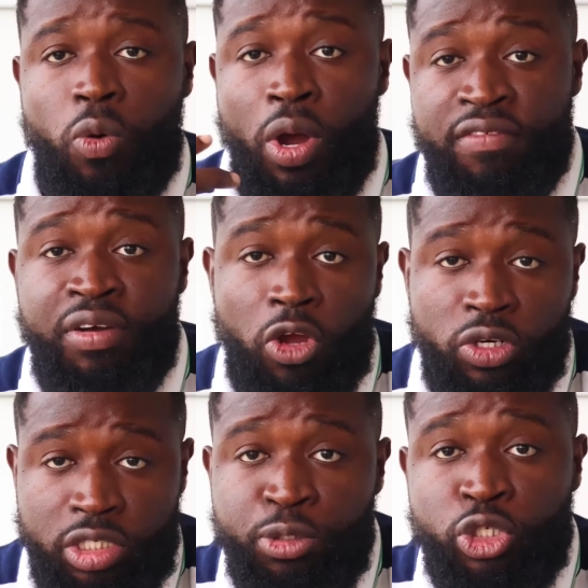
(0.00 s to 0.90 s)
But whatever
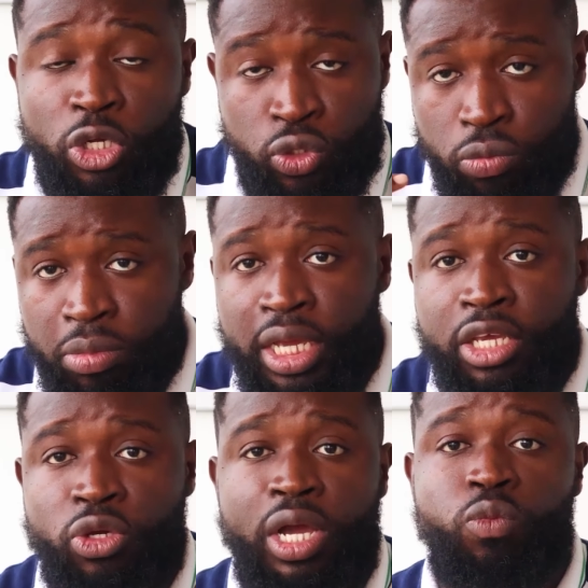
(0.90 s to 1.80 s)
contributions you
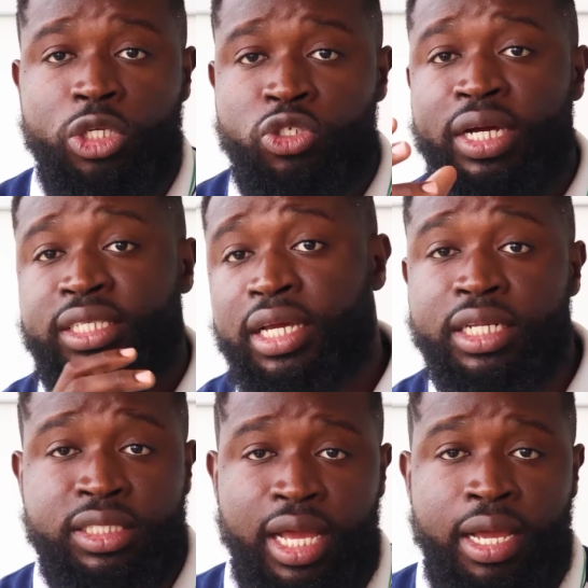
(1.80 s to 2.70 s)
make, you can withdraw at
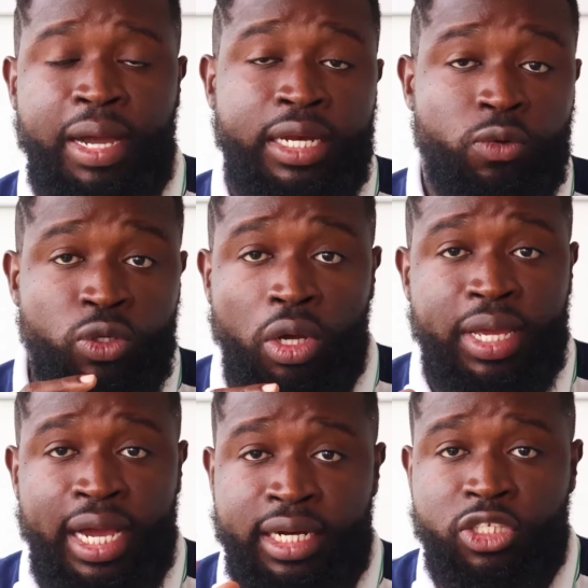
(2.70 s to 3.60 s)
any time and it will not
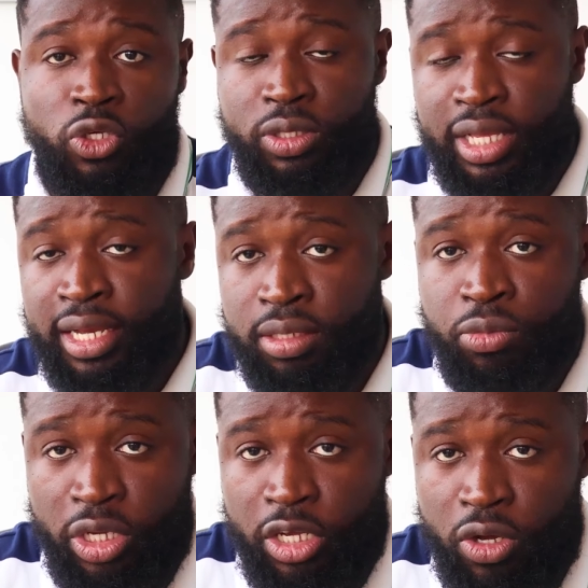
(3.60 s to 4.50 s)
be added to your
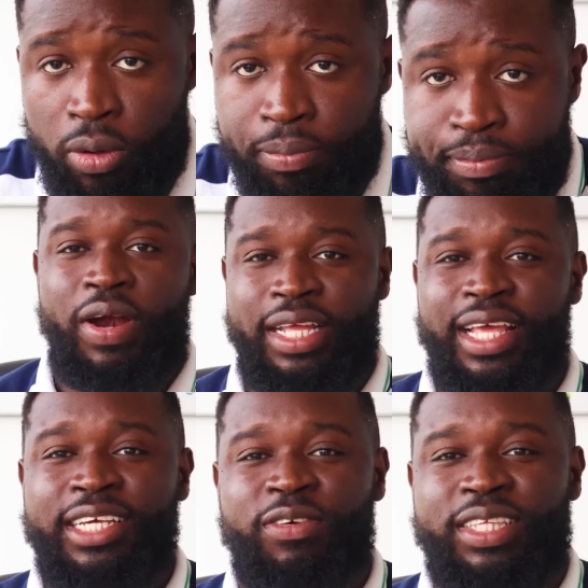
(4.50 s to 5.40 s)
taxable income. Alright,
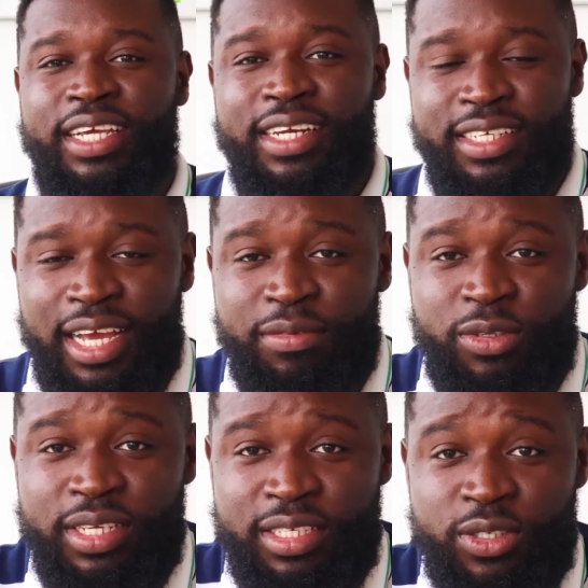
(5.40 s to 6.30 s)
thanks for taking the time
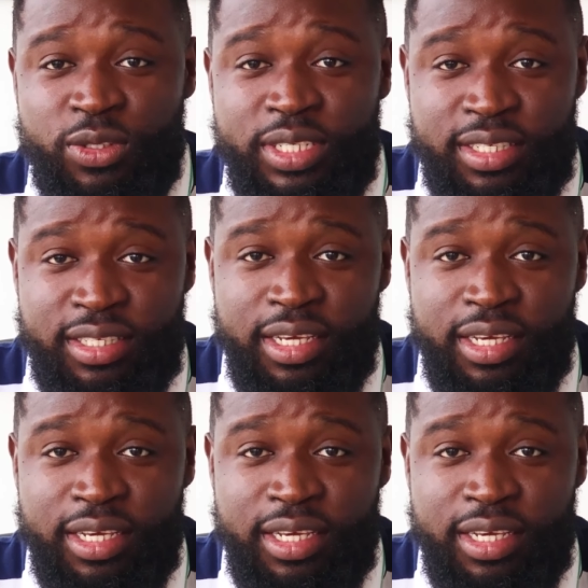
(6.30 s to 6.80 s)
to listen to these